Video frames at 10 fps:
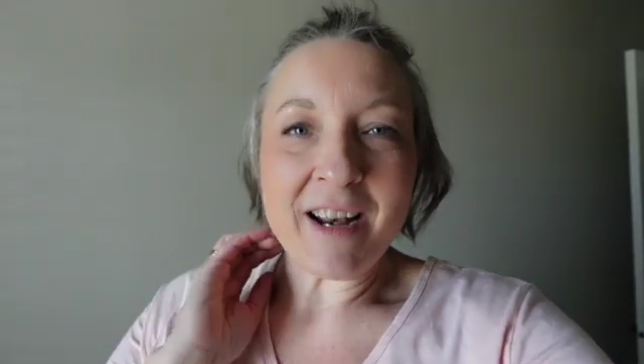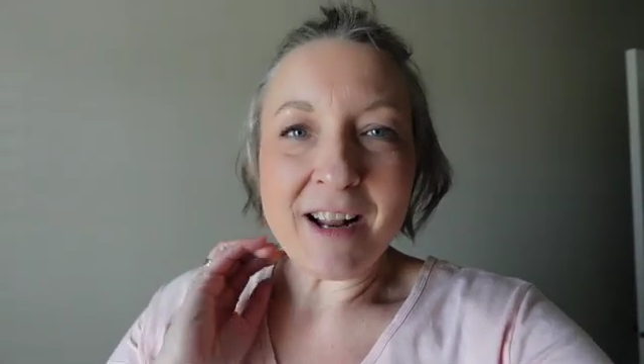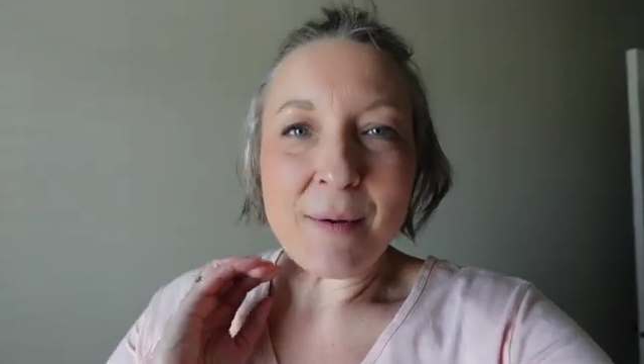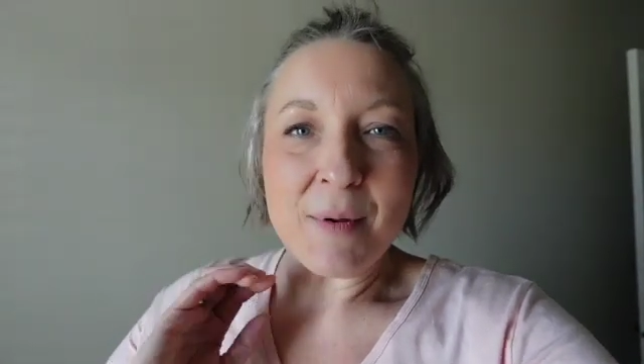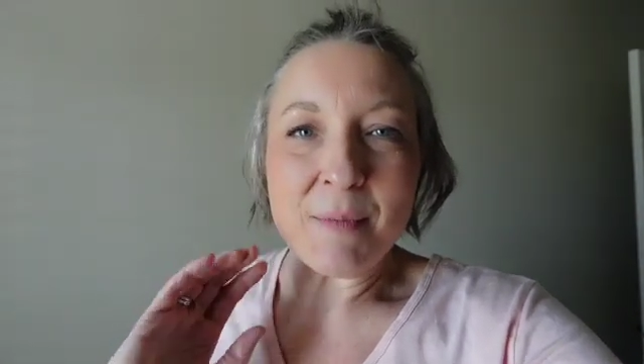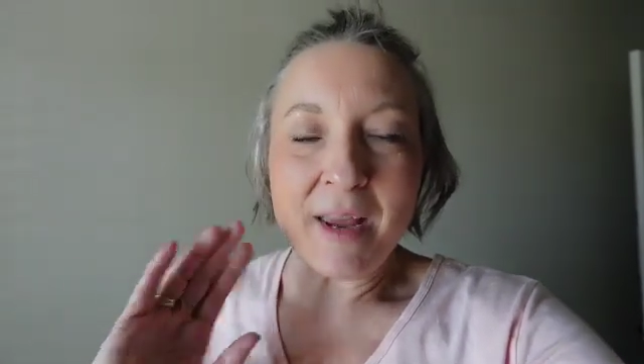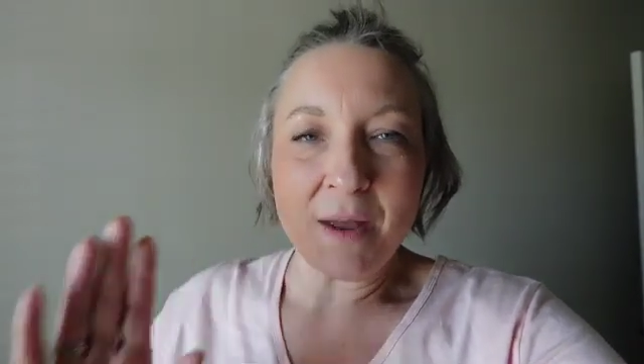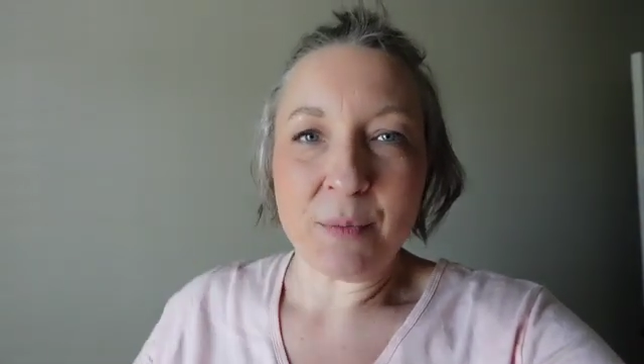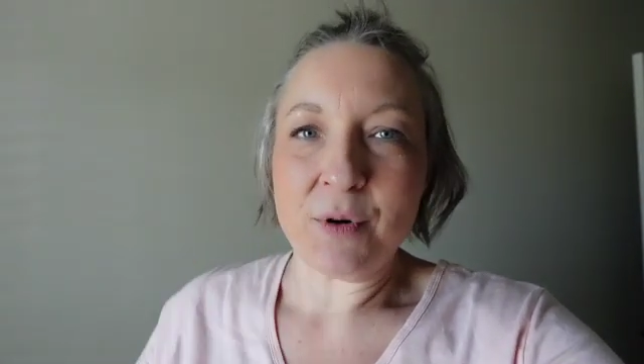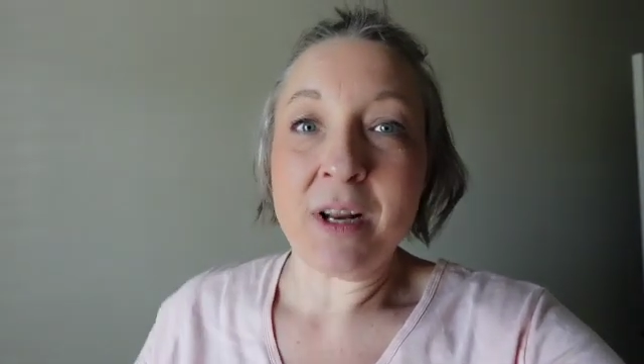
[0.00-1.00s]
it up and make
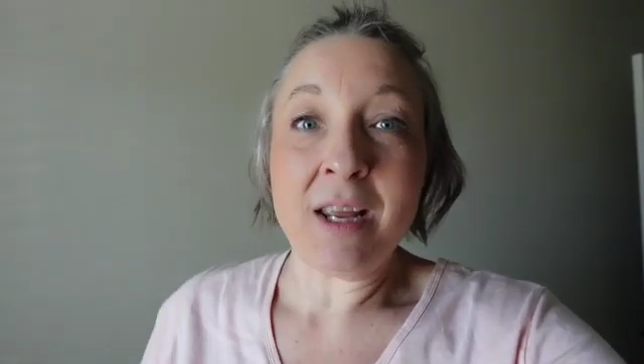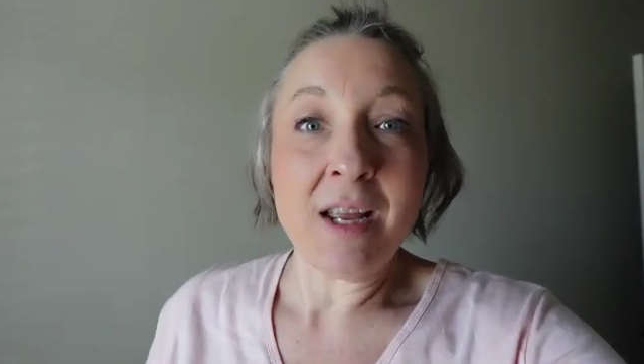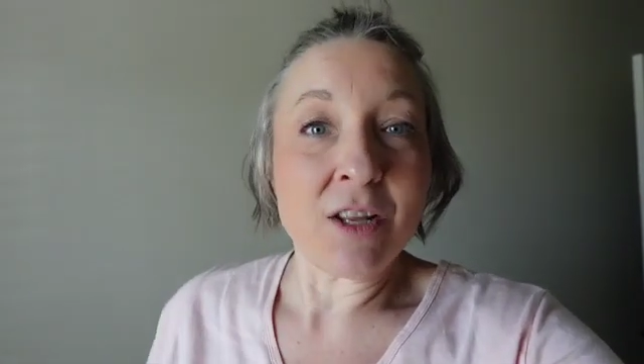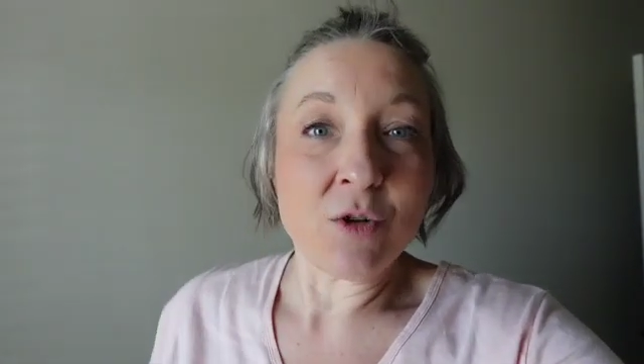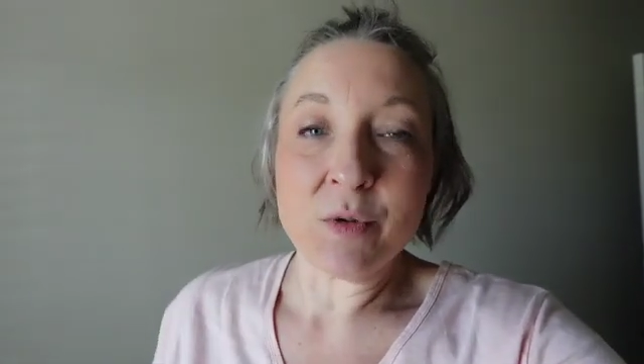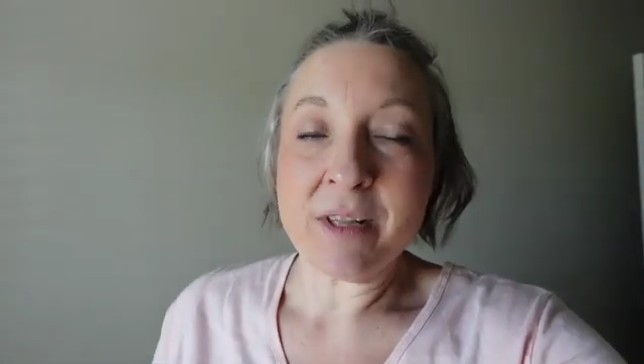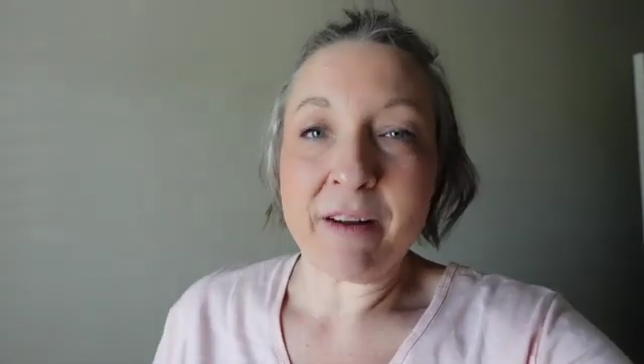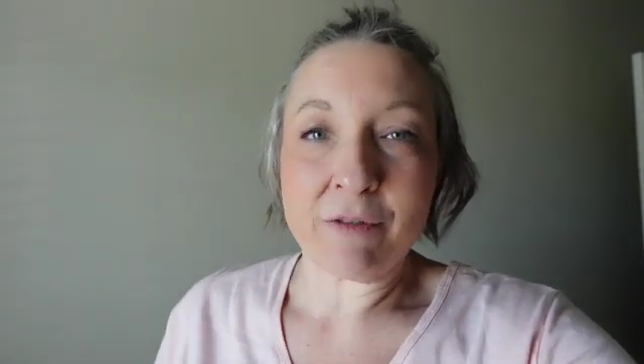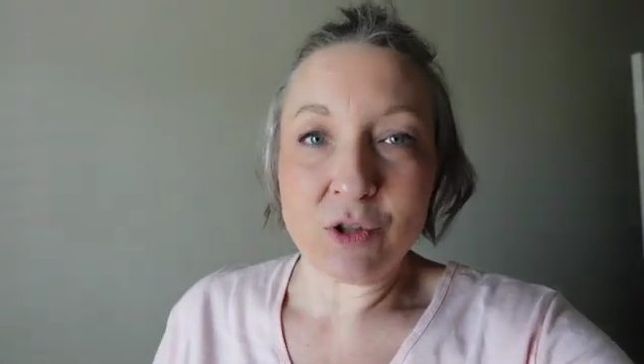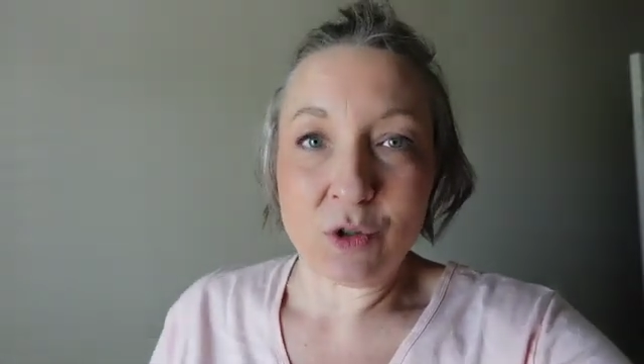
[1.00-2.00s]
it pretty, and use
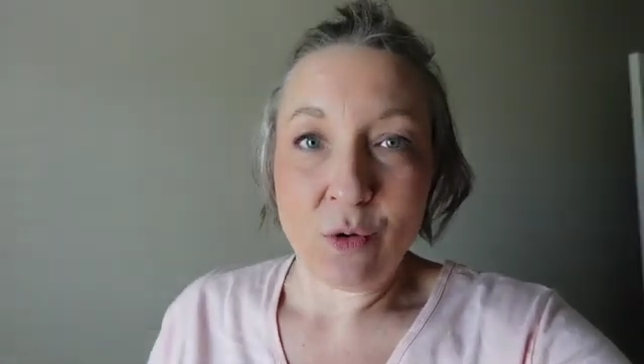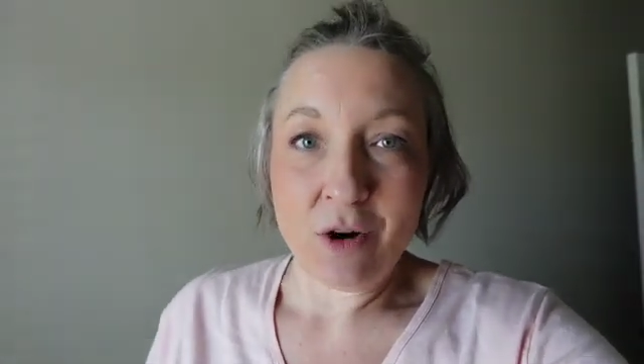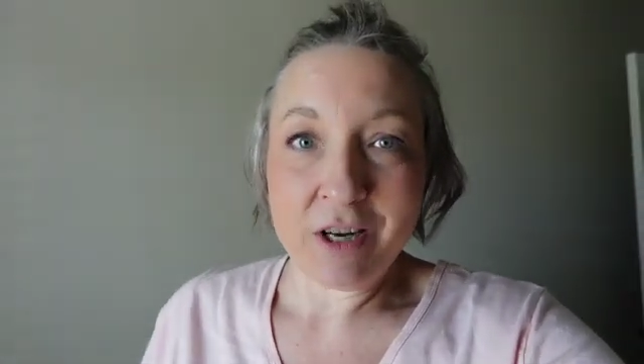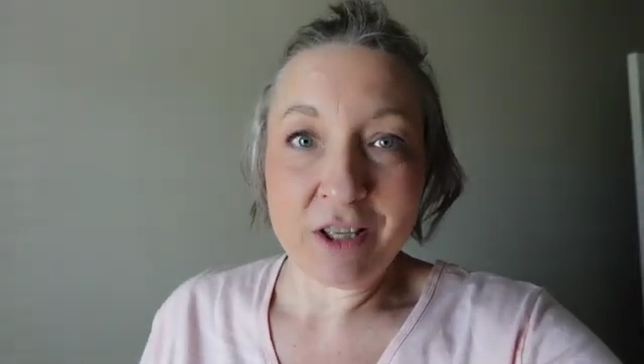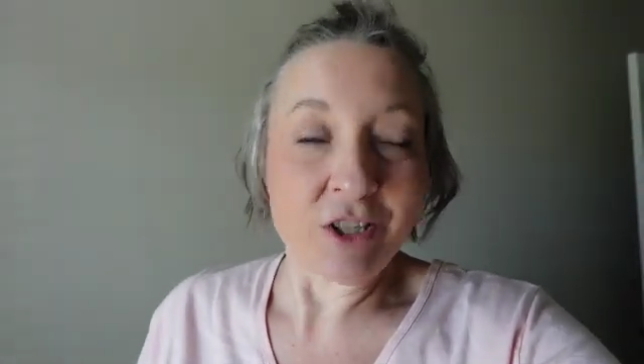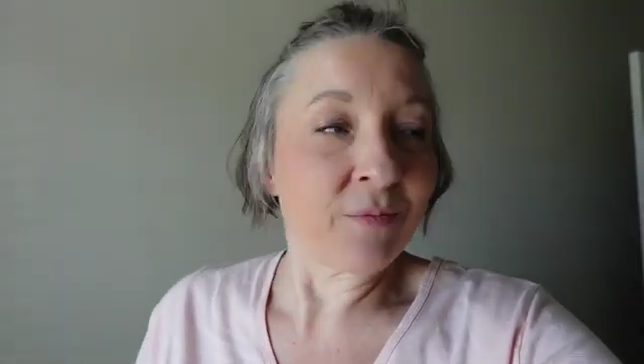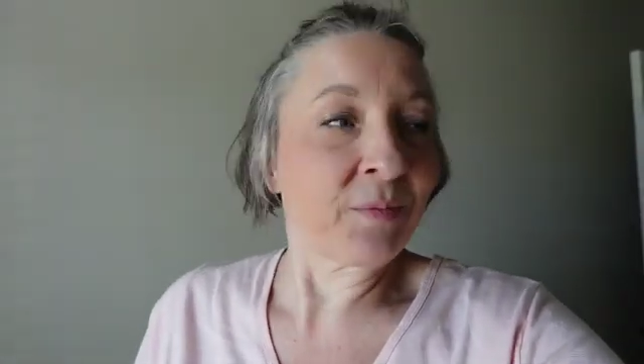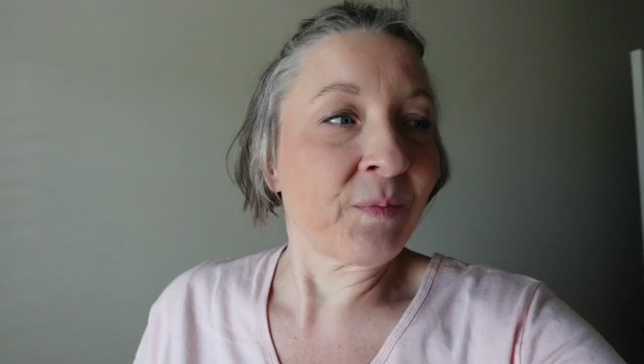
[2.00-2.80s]
that for storage.